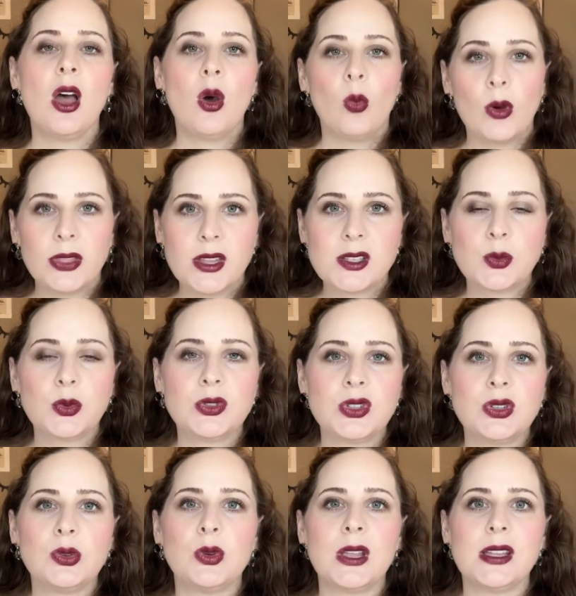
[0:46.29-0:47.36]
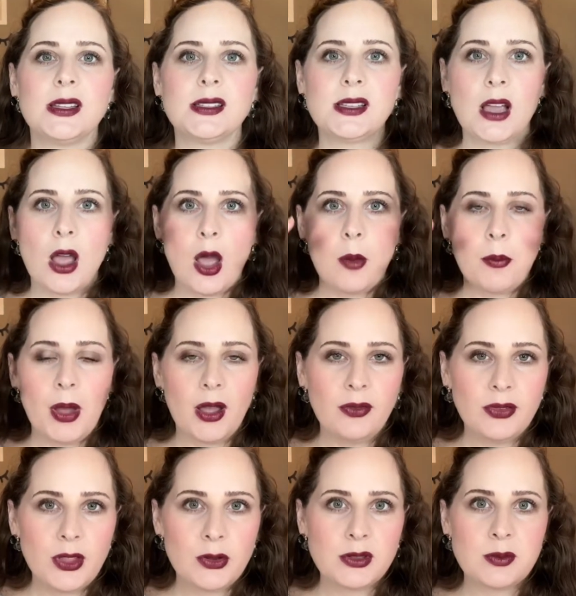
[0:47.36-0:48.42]
What this will do is
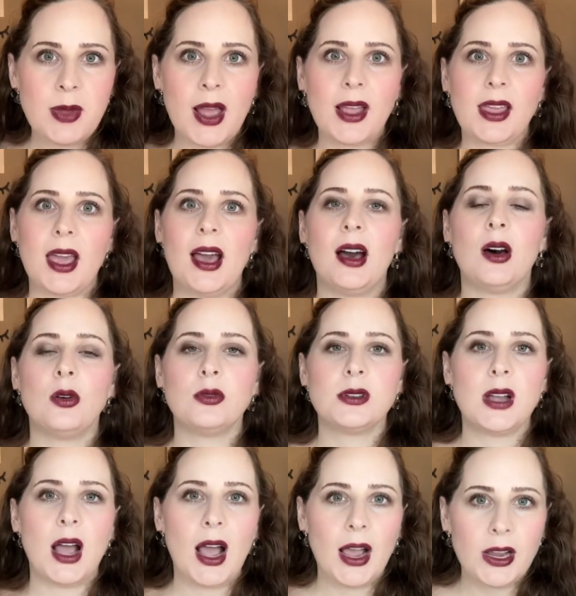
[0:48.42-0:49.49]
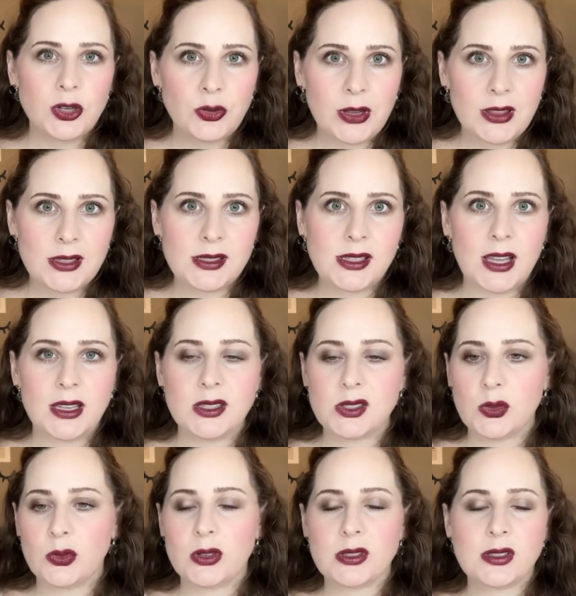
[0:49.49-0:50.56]
puff those back out, hydrate the skin so
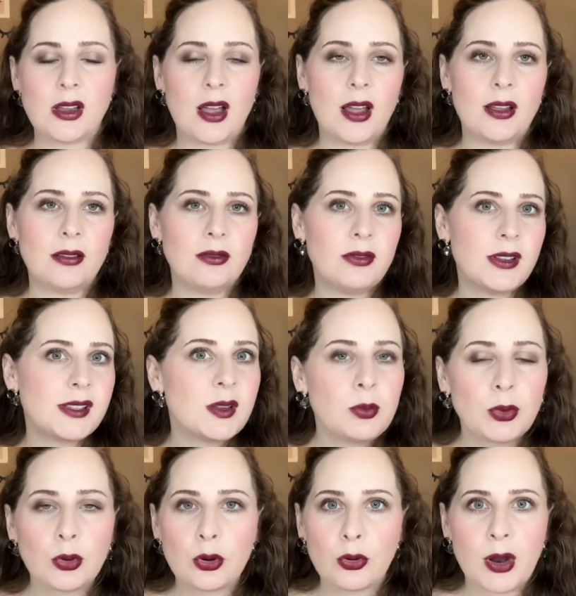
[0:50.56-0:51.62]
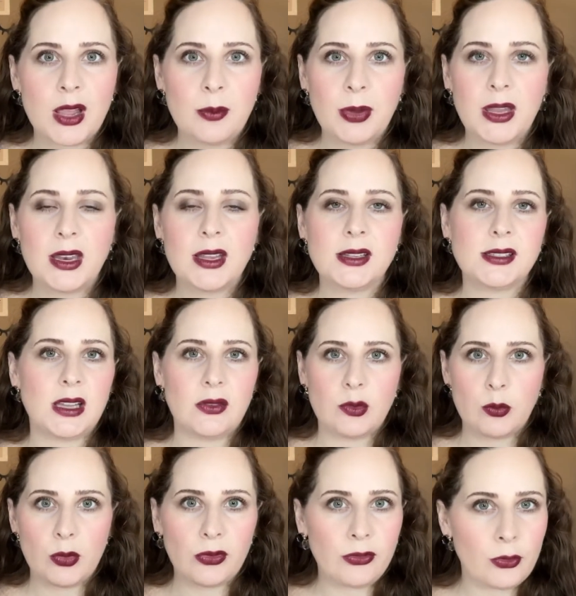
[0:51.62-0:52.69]
there's not visible crepiness even
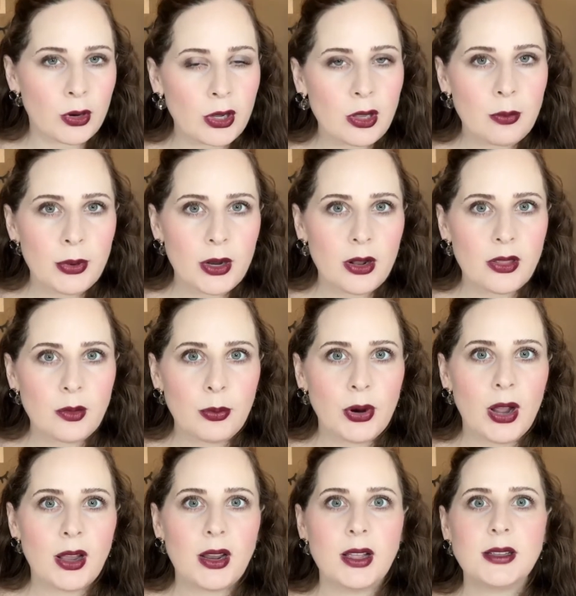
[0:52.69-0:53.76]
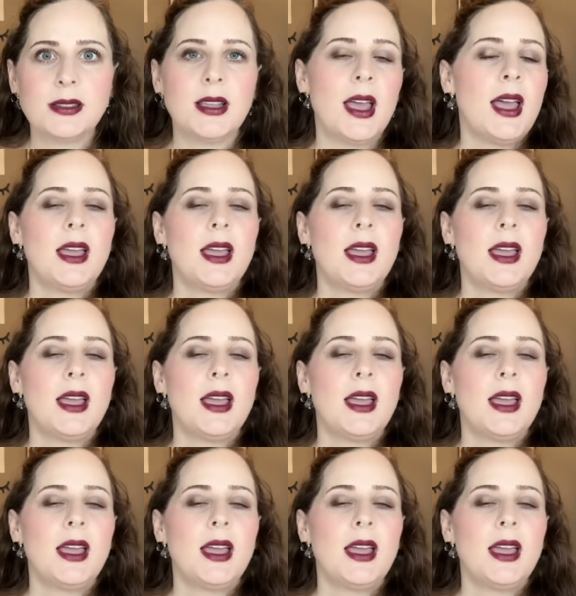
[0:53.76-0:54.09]
before you put on the product,